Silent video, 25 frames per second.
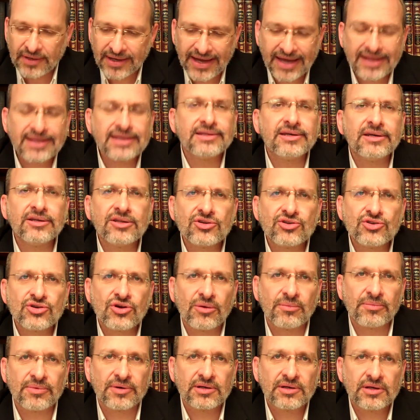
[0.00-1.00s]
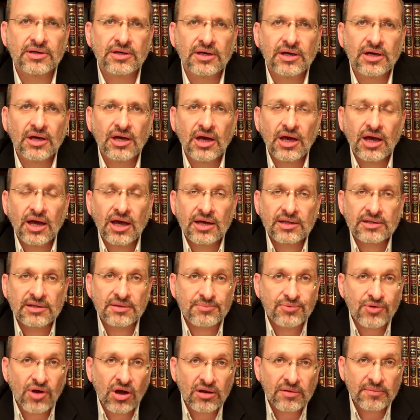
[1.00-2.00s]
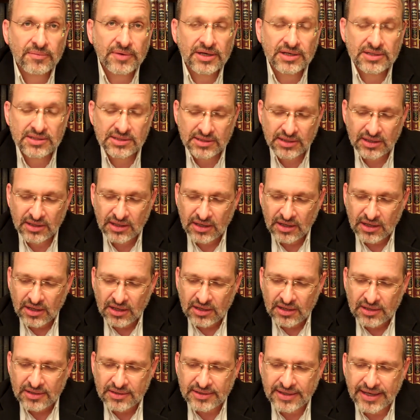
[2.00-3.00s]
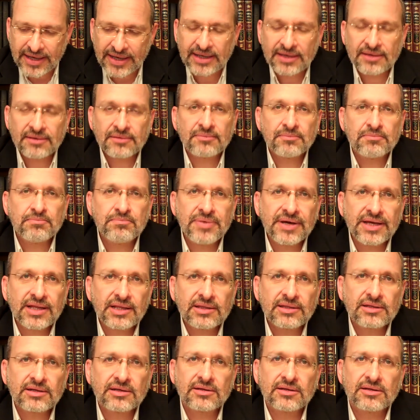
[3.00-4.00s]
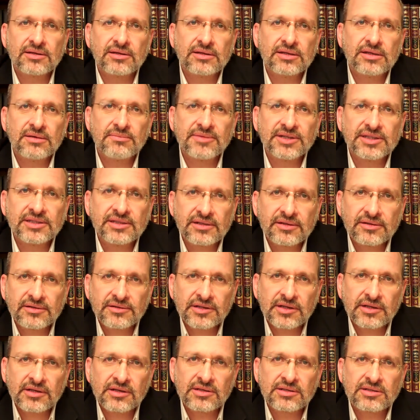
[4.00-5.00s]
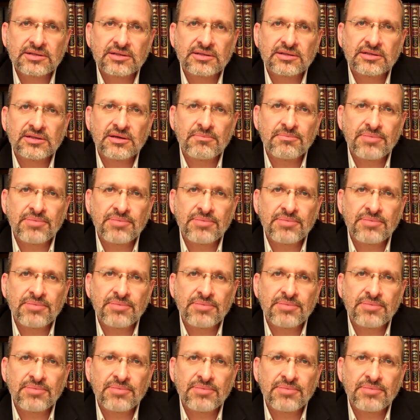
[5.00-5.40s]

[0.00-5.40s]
And it did the job. The problem is, they build the materials, the